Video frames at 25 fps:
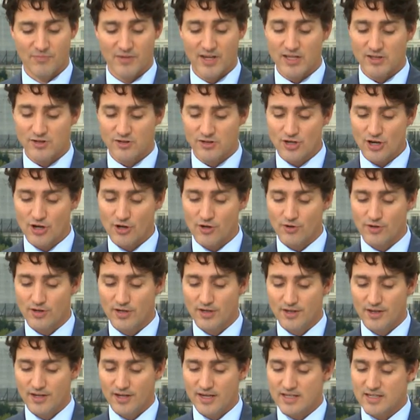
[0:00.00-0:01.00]
And so
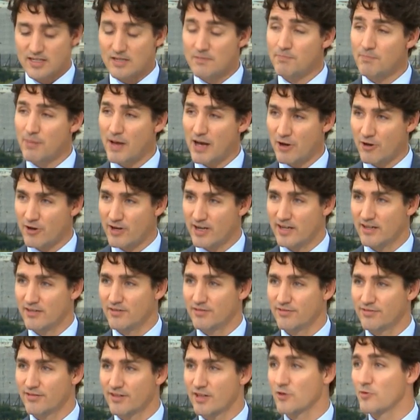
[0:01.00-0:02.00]
it's imperative
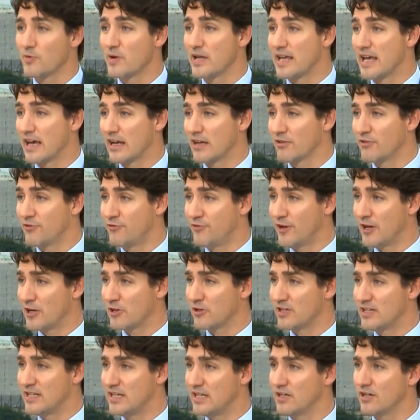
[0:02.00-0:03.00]
that we get a
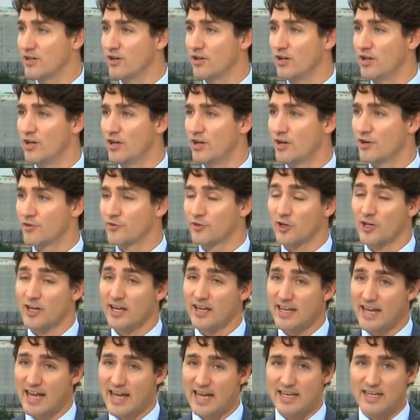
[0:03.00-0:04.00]
fair deal for
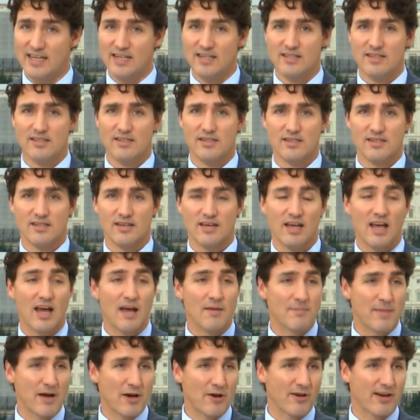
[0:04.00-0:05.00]
Canadians,
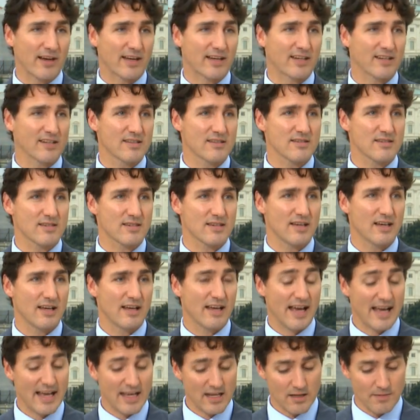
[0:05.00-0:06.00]
Americans,
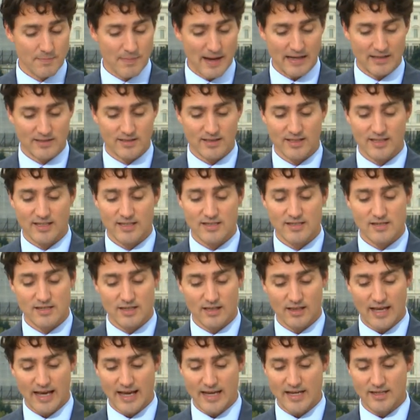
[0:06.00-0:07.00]
and Mexicans
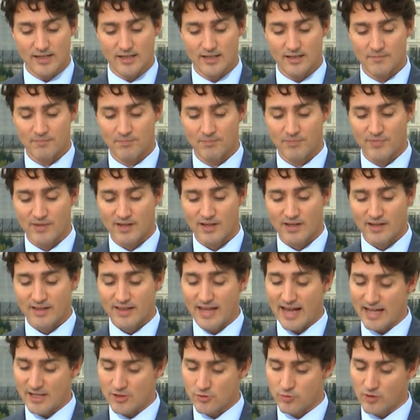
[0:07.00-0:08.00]
alike.
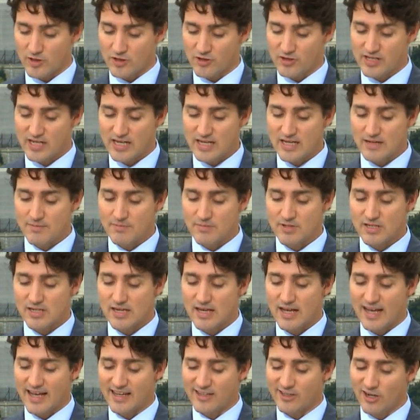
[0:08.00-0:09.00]
That's what our teams
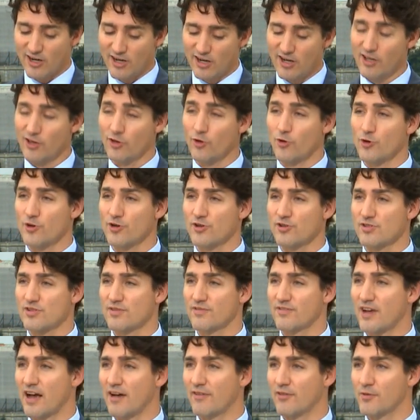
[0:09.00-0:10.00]
at all orders
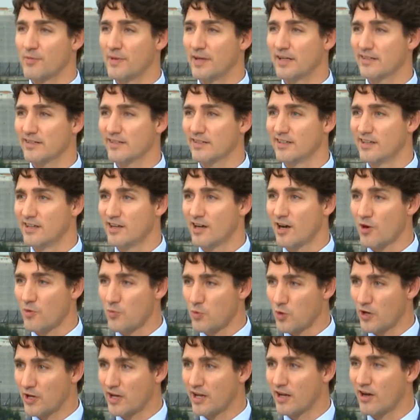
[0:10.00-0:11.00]
of government are
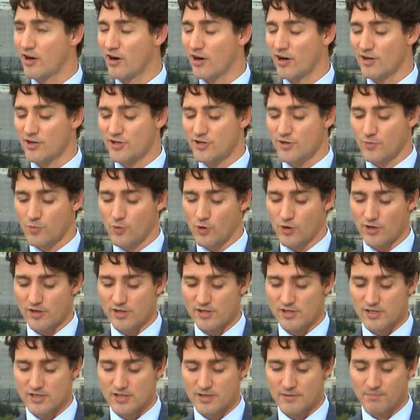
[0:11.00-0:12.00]
working hard
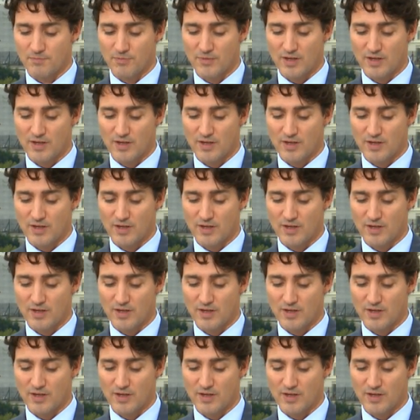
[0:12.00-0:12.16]
towards.